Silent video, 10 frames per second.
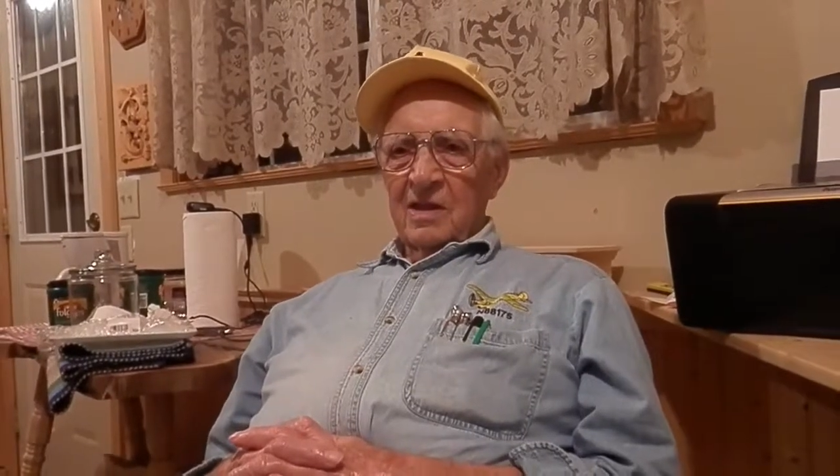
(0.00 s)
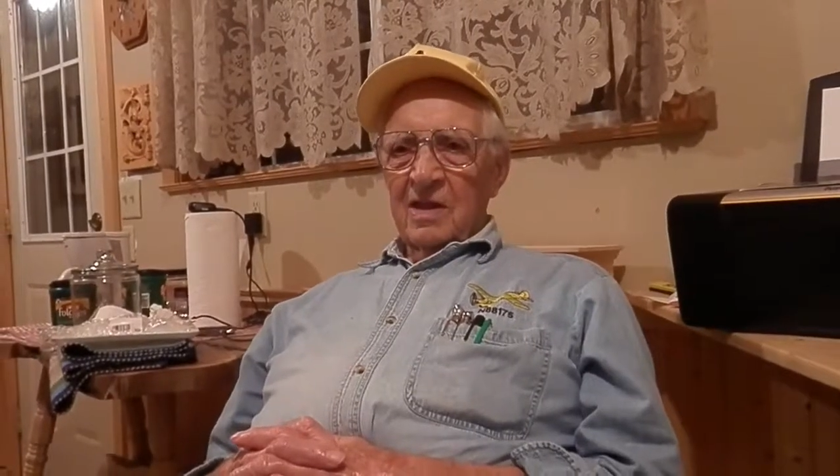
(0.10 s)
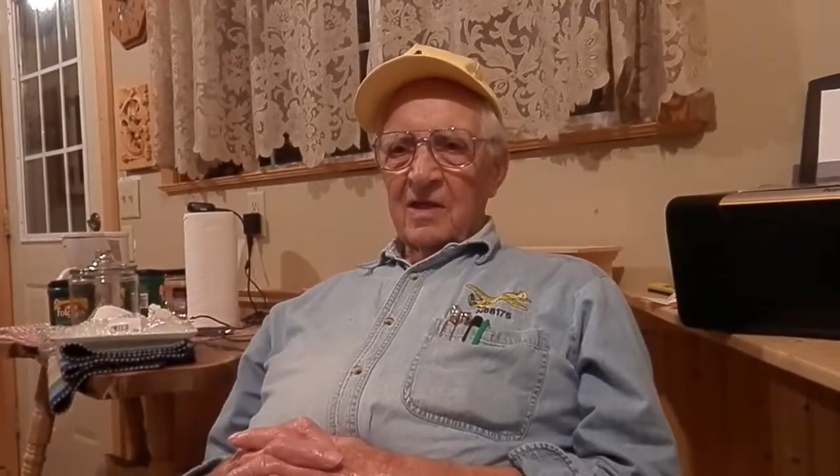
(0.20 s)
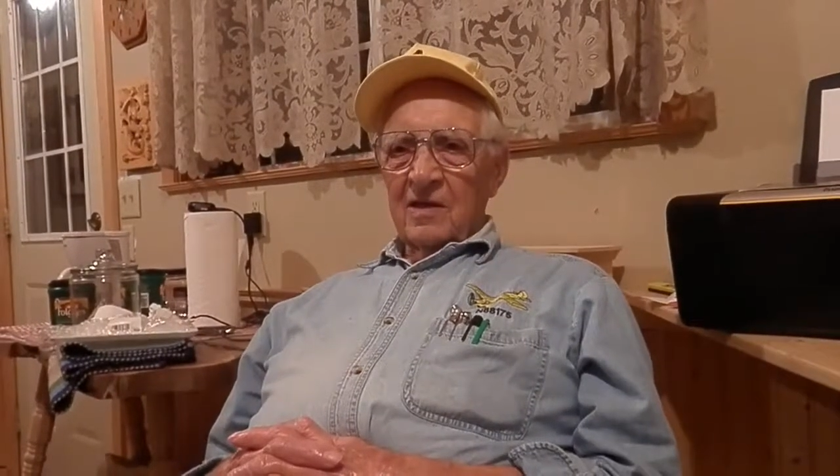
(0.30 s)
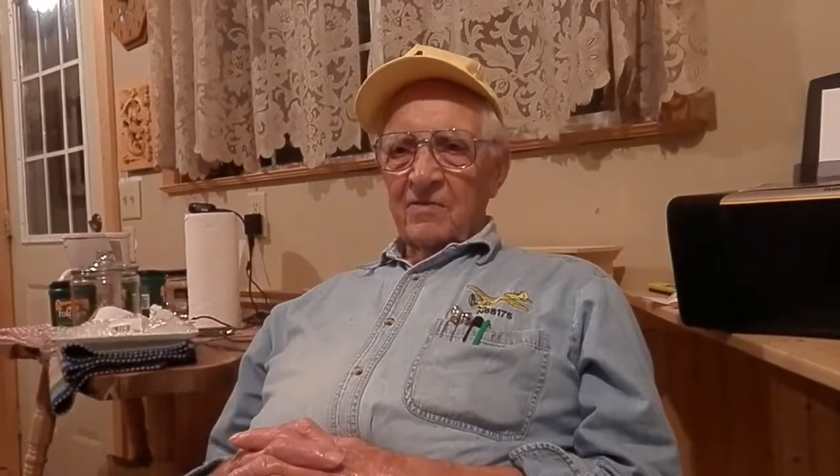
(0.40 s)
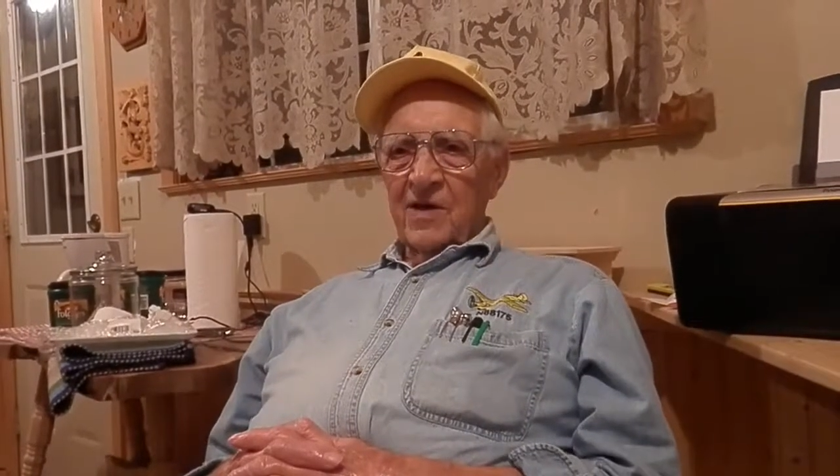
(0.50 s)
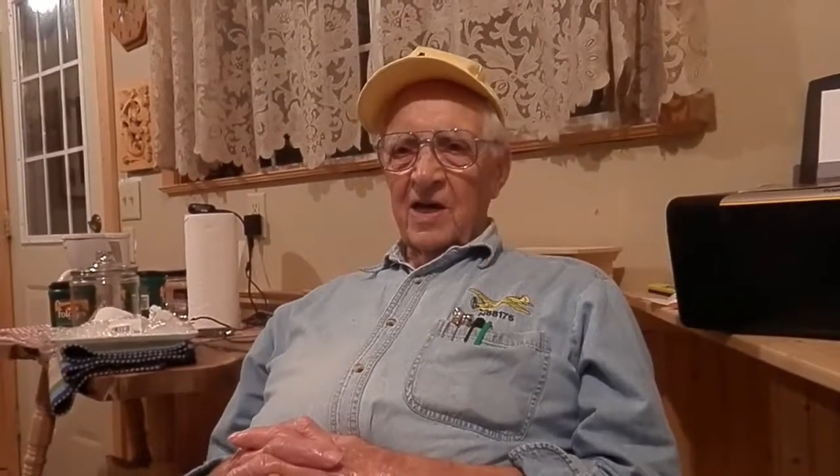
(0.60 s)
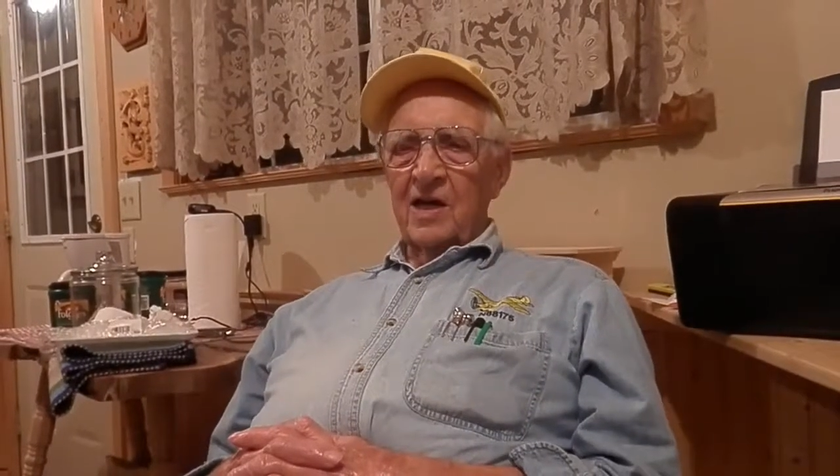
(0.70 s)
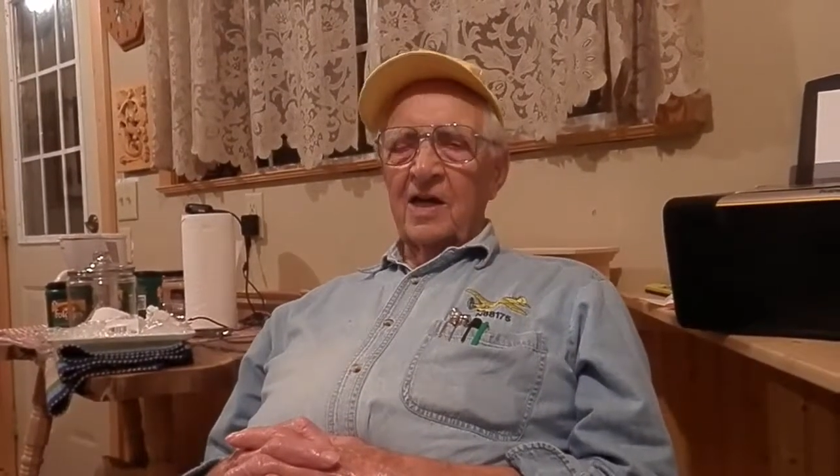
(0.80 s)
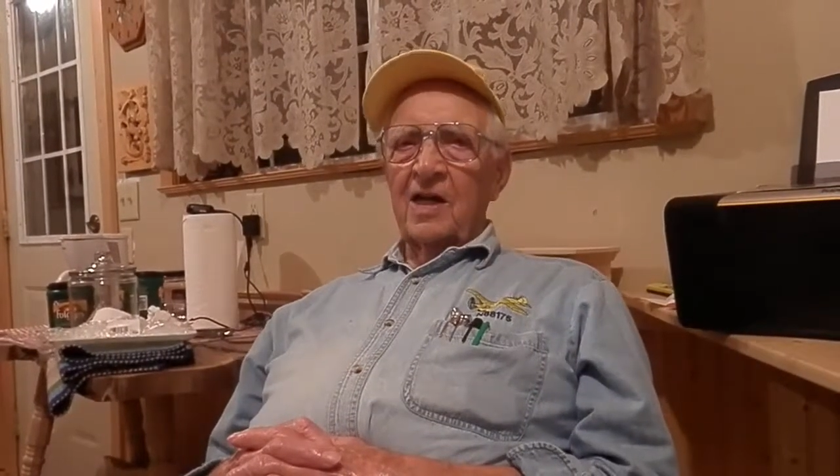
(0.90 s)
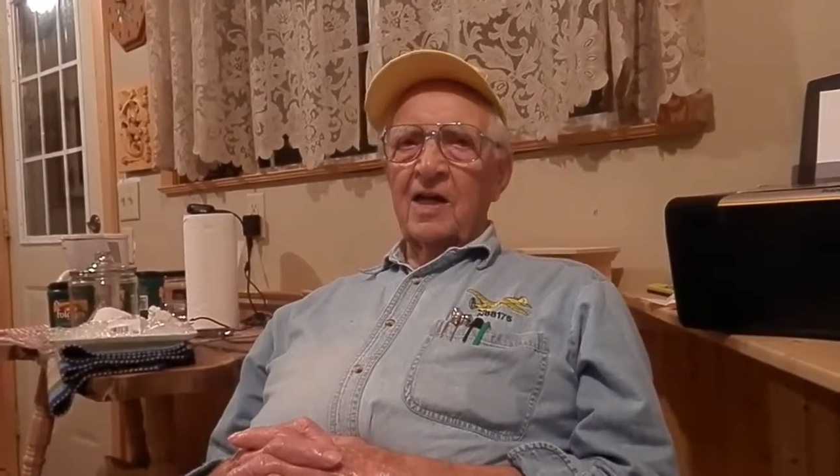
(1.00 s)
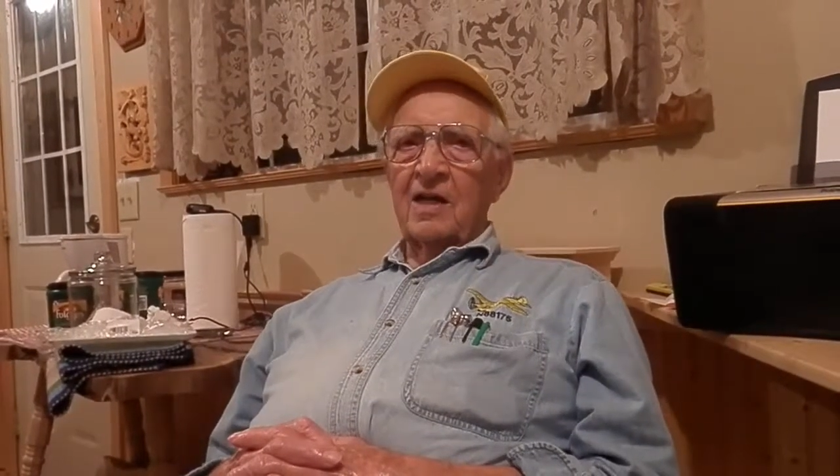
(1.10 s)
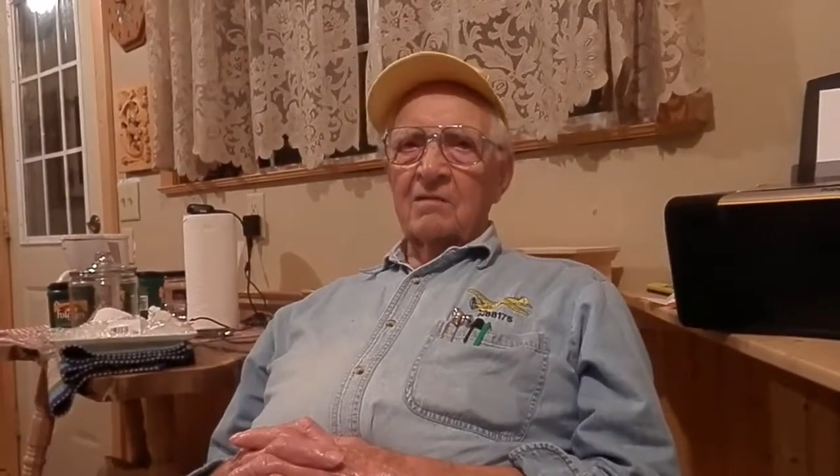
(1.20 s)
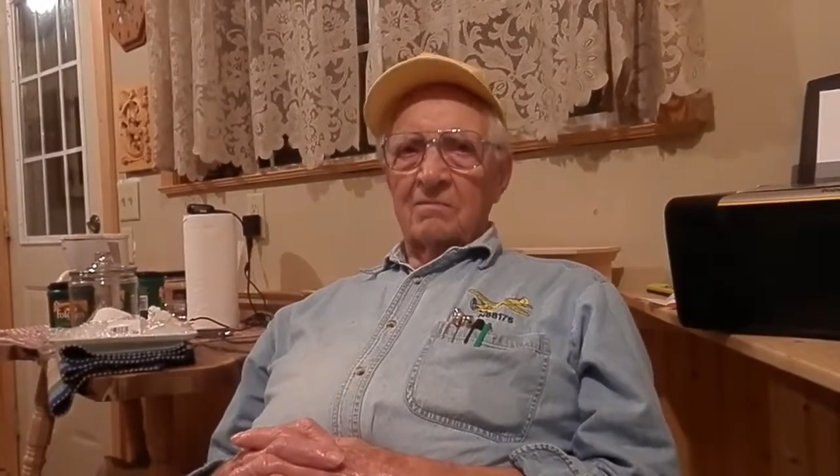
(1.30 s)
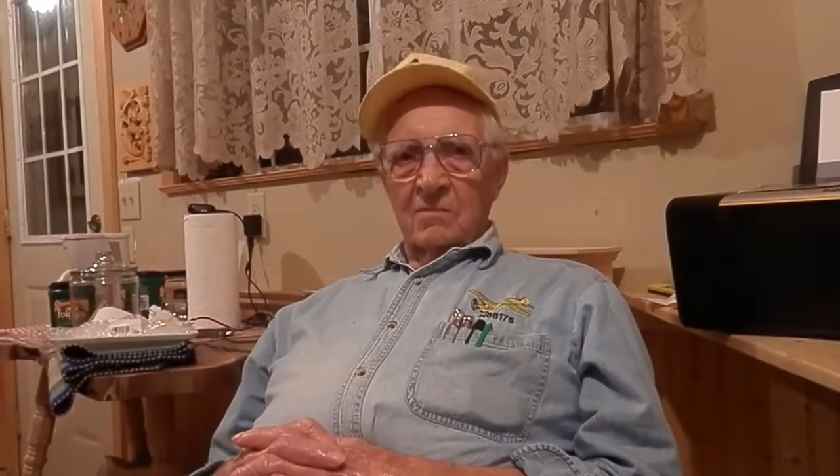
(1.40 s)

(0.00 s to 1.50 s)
And finally,